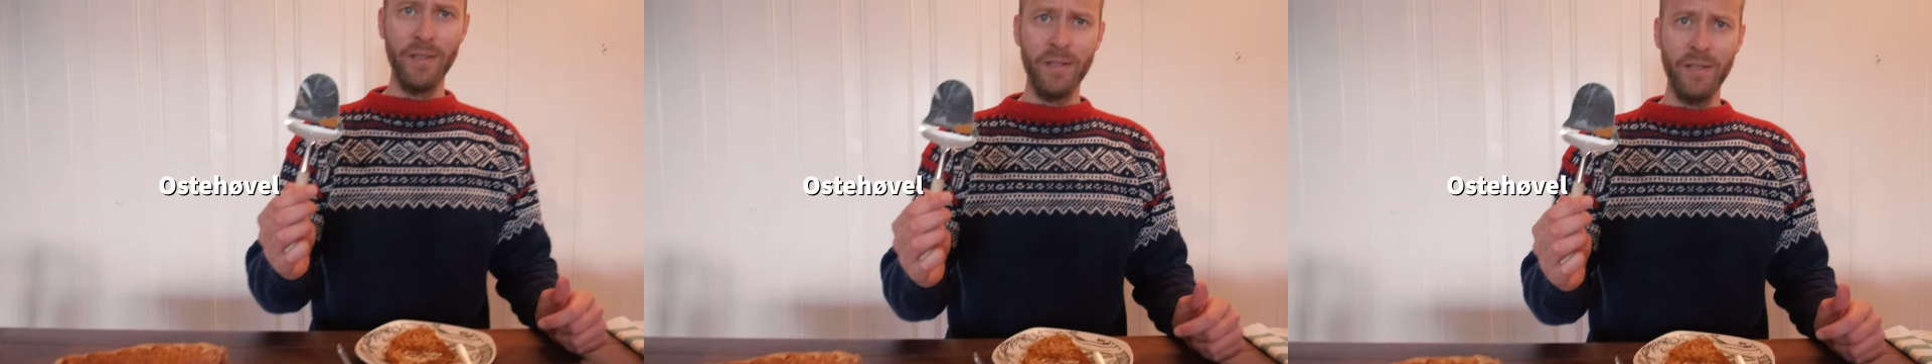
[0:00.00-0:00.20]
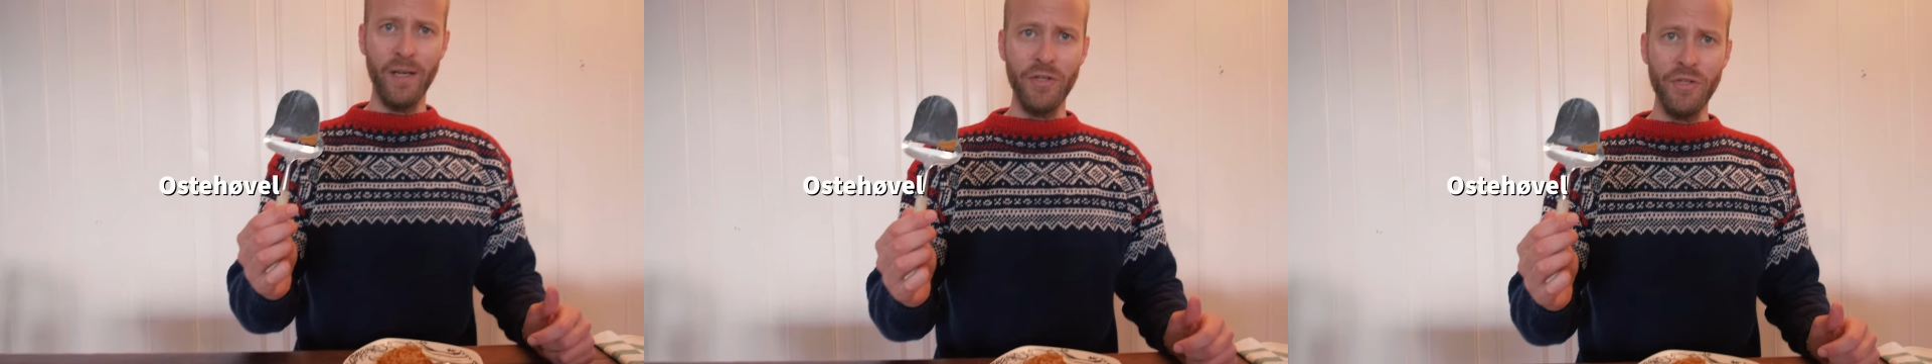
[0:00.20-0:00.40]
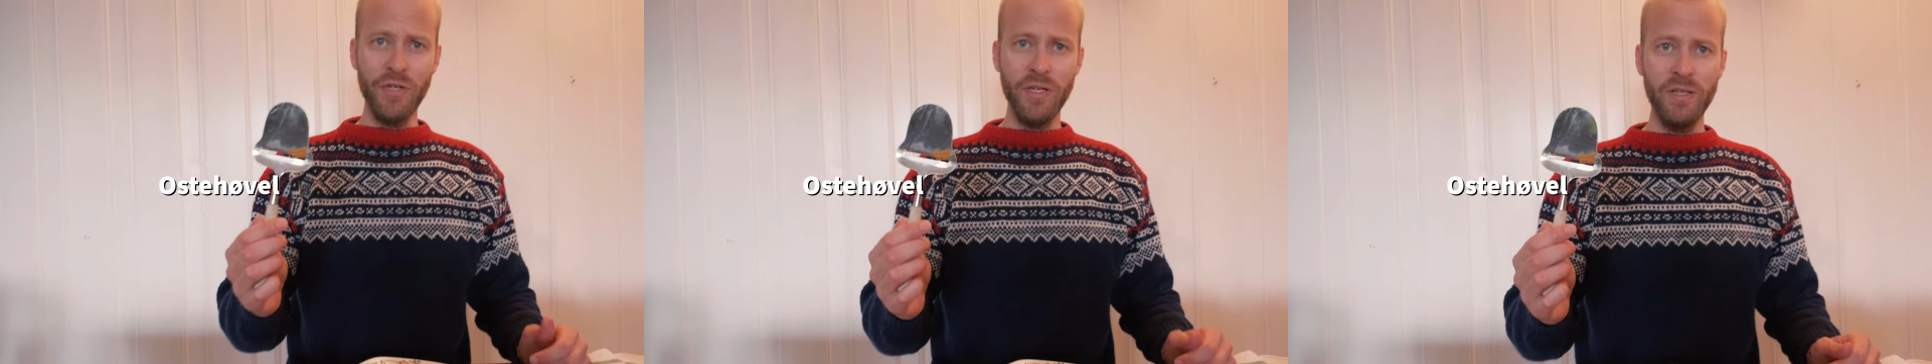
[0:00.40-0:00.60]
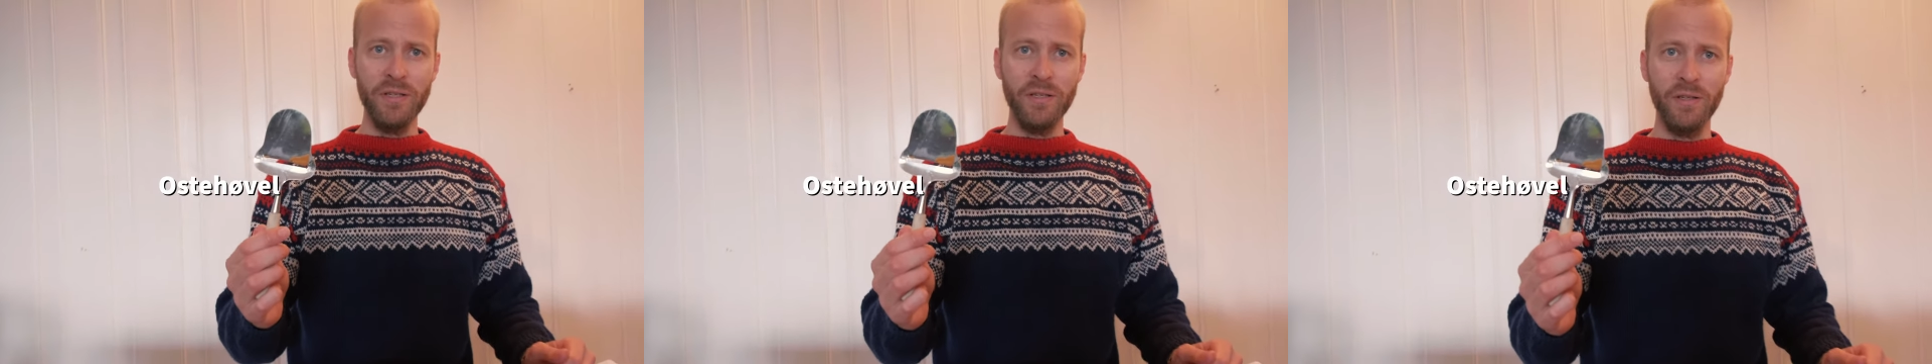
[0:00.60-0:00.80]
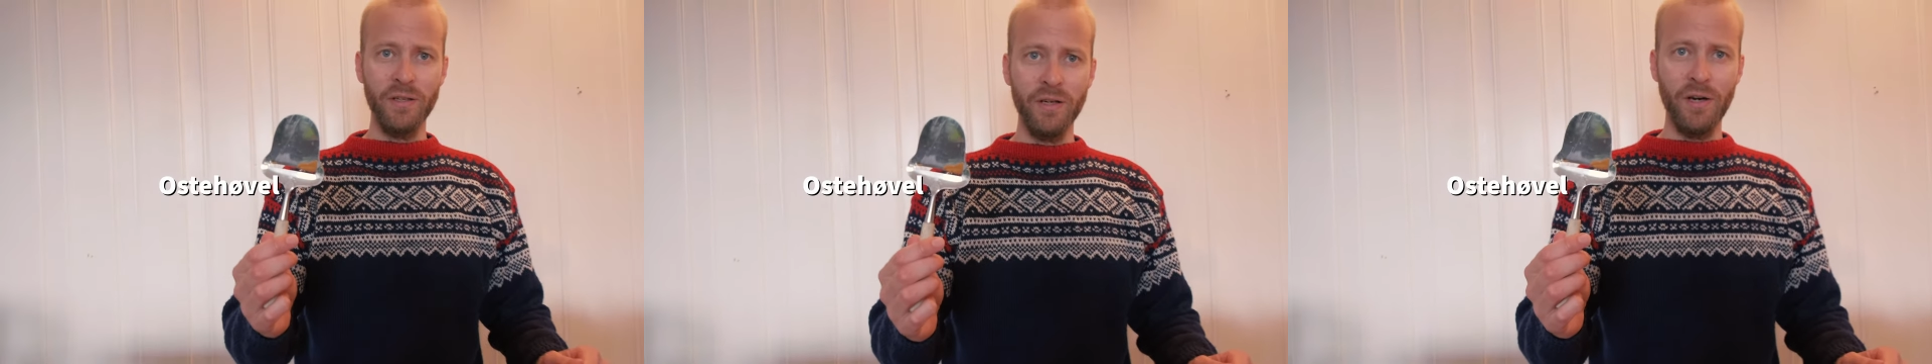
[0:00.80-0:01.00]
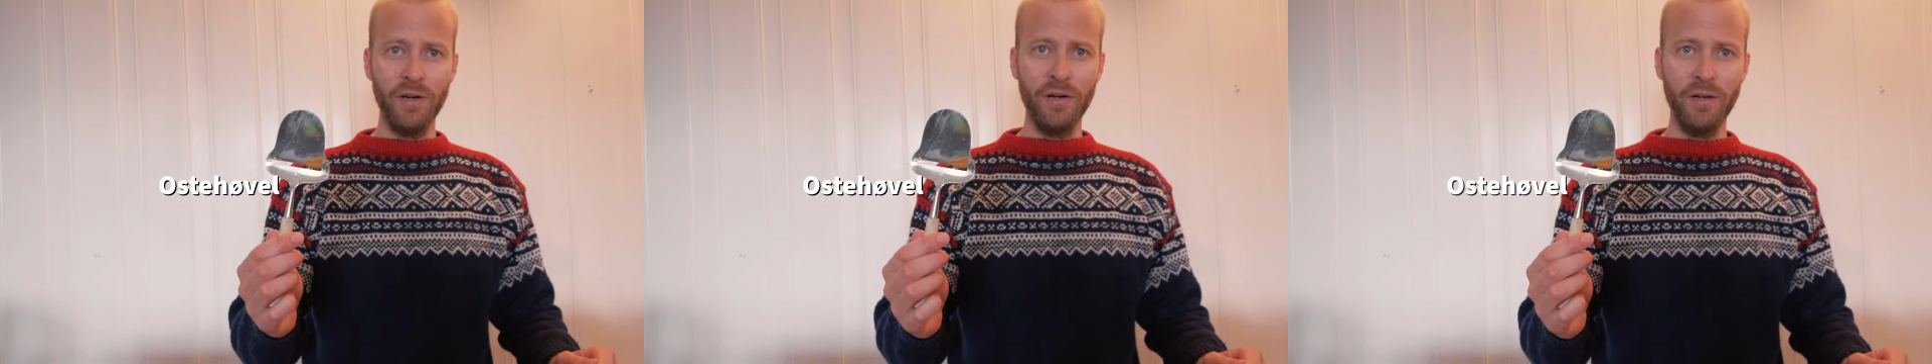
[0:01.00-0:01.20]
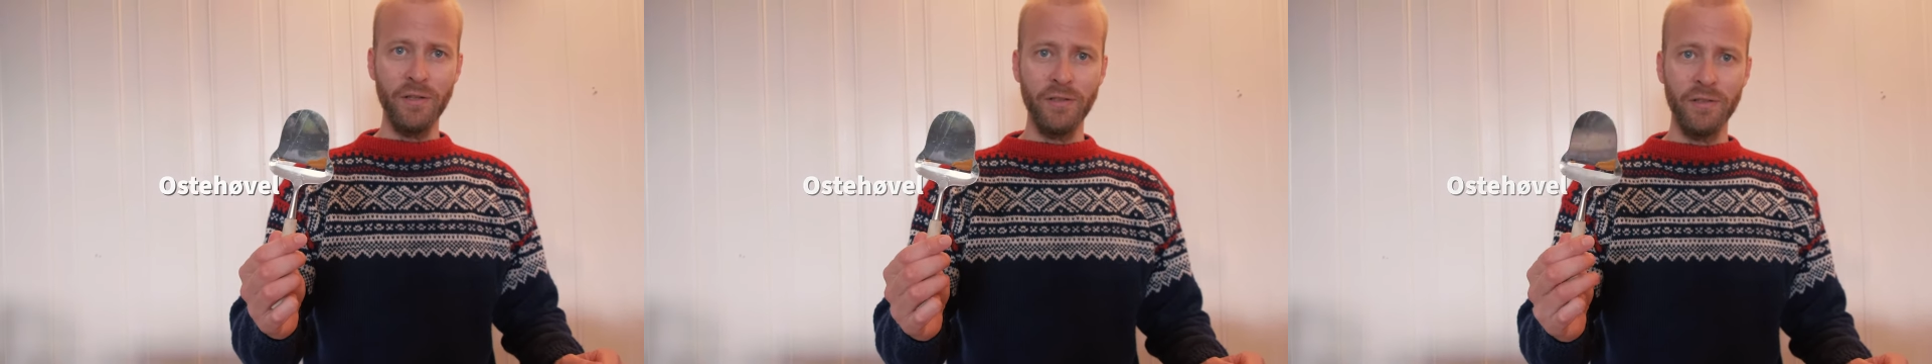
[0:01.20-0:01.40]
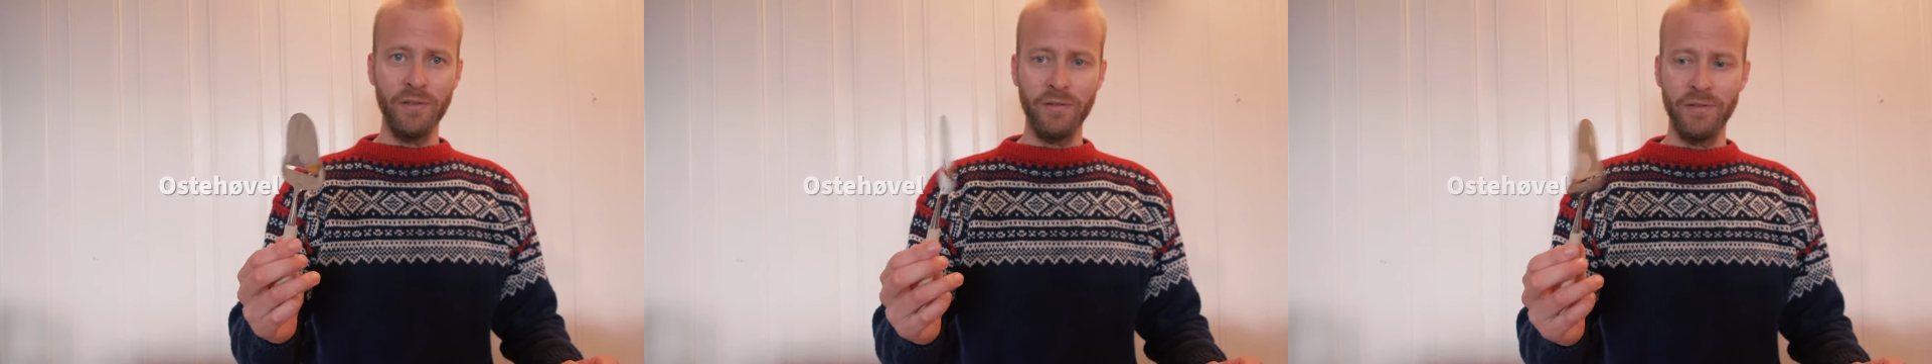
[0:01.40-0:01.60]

a cheese cutter.